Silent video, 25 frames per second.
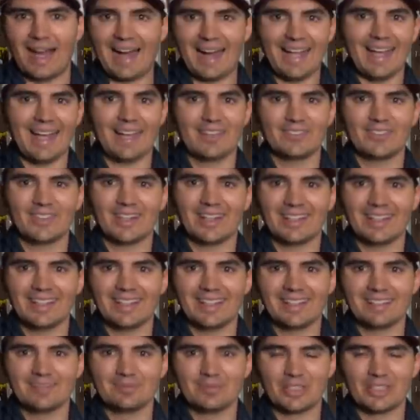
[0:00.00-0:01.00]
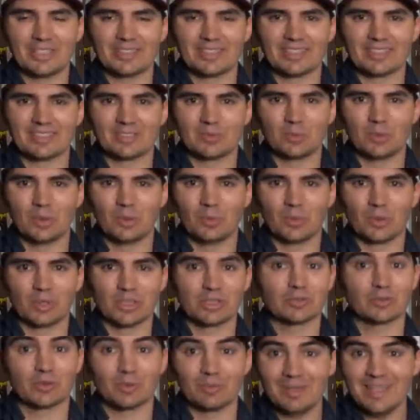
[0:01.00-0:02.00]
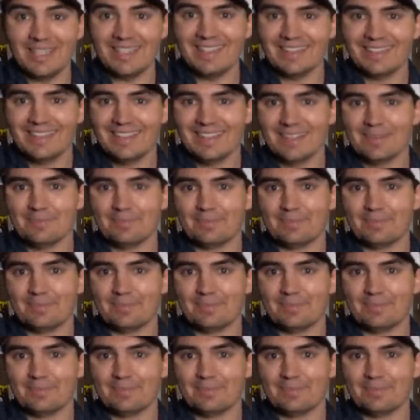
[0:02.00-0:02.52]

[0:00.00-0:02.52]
I have tied on because it's what works for me.